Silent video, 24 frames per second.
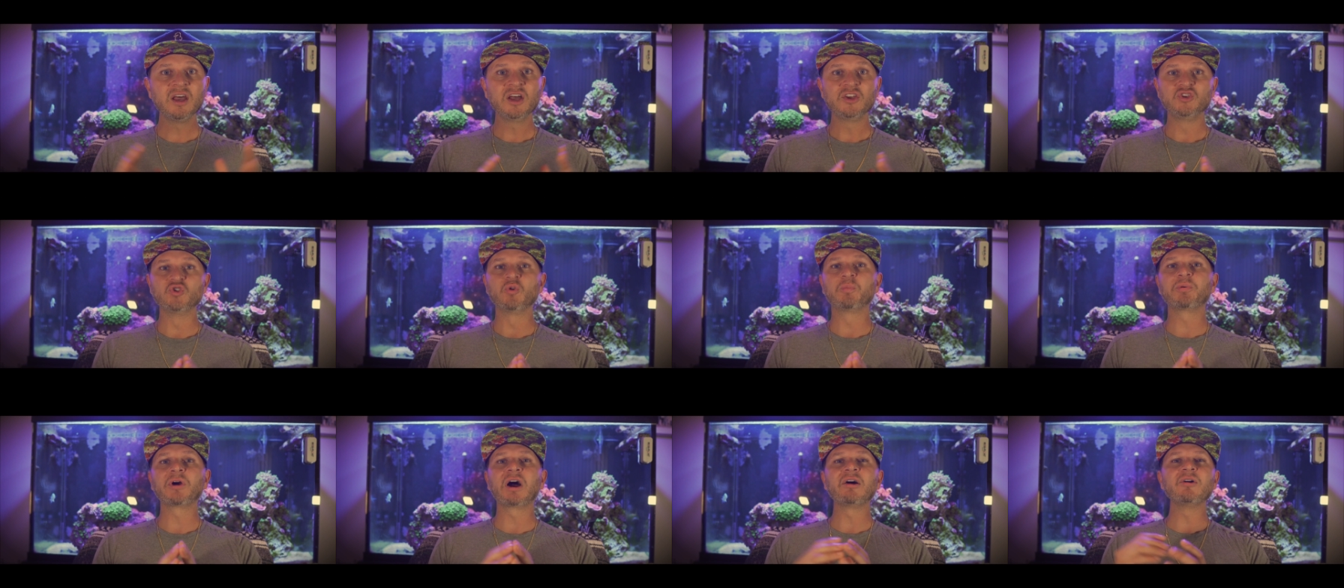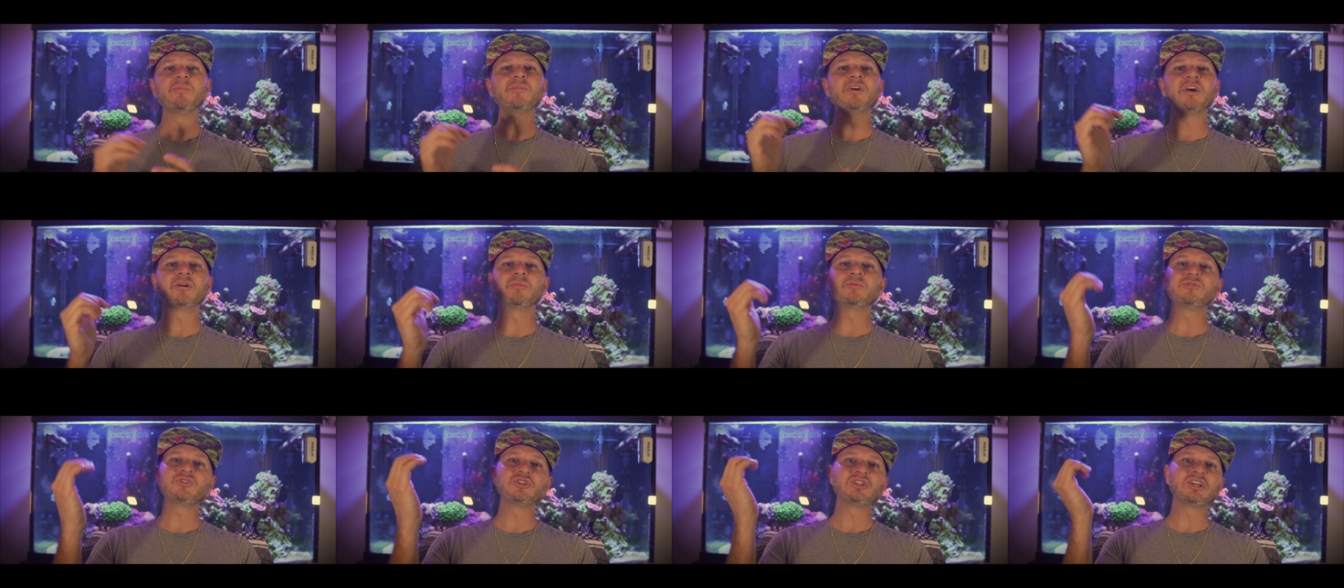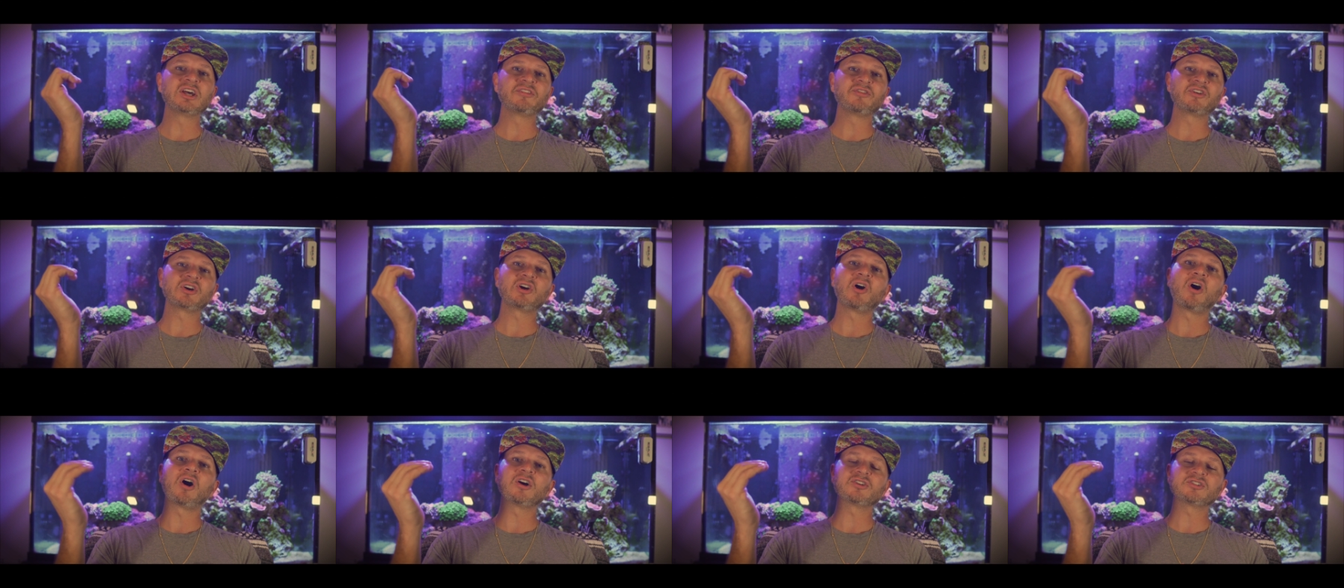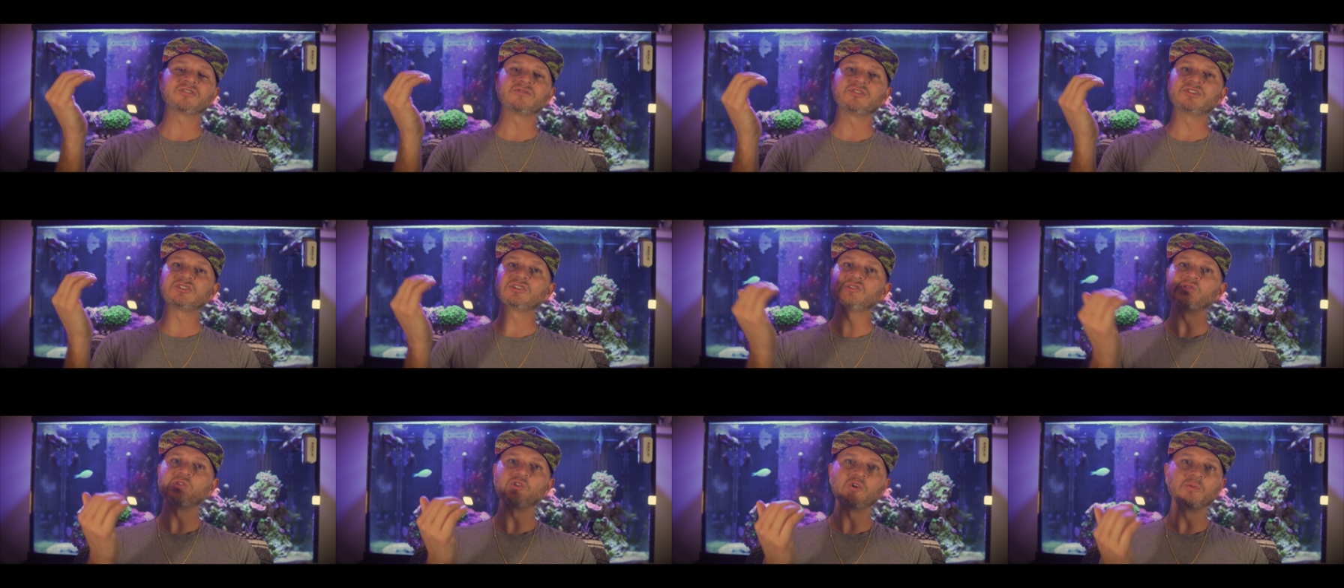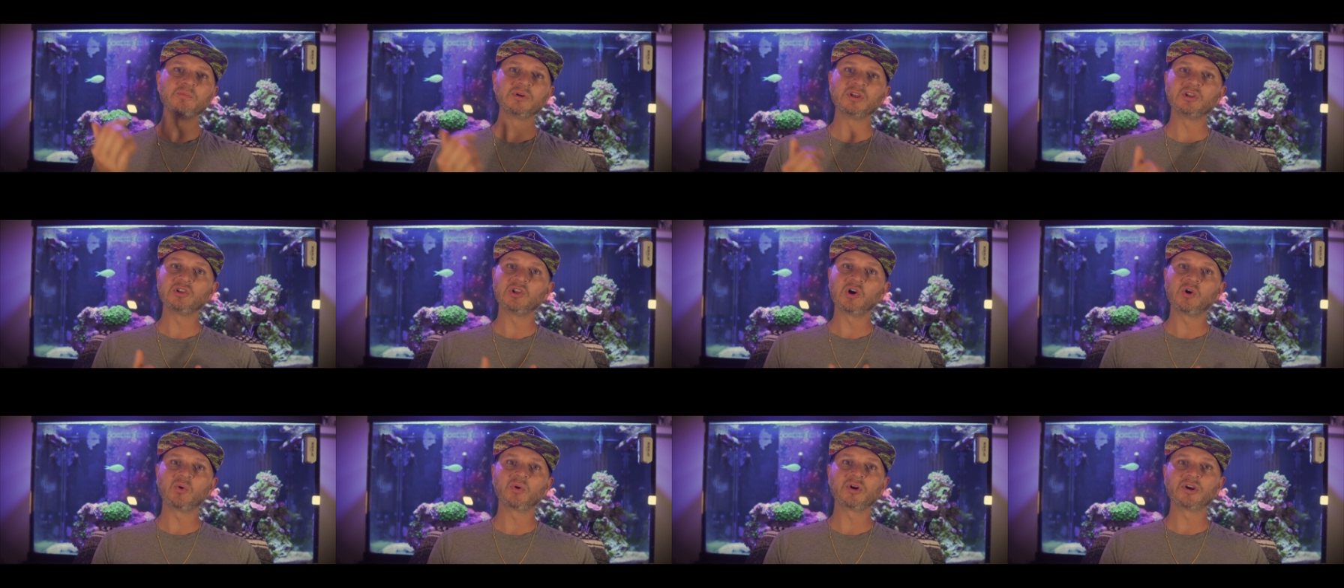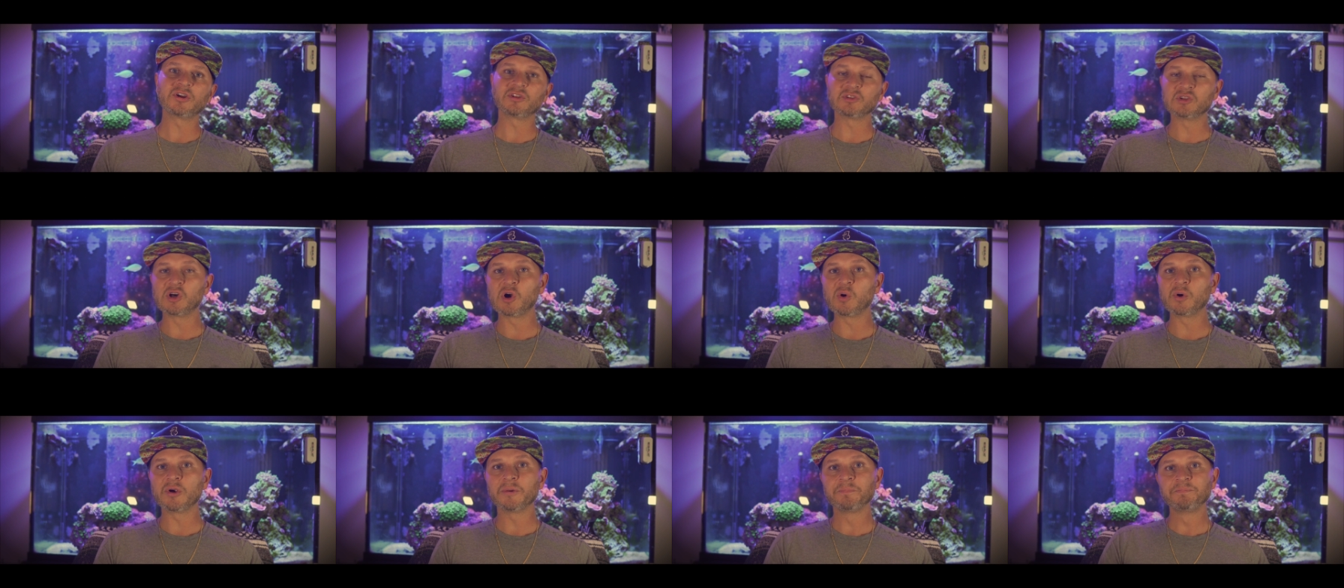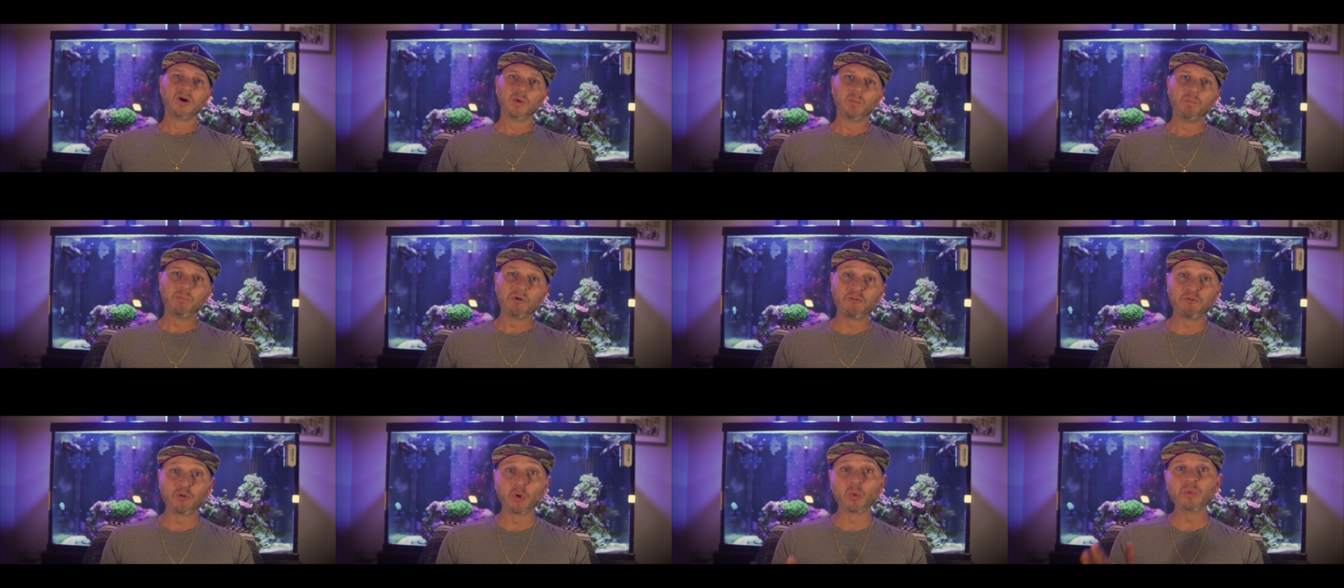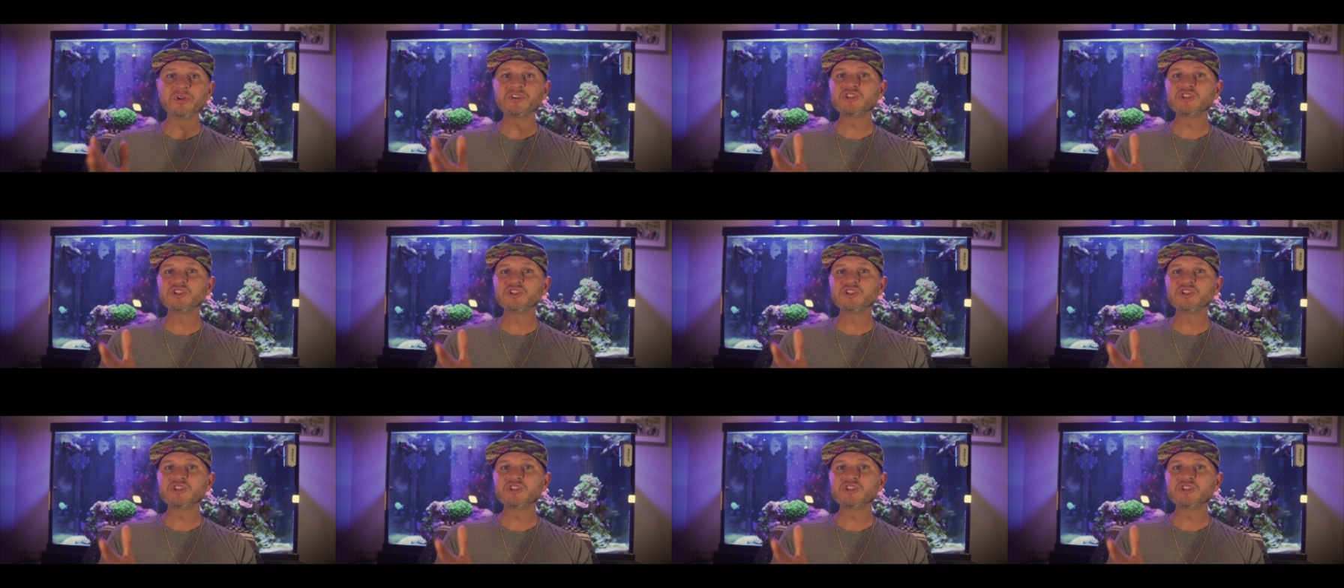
you'll probably be able to get the cost of this a little bit lower and lower. Before we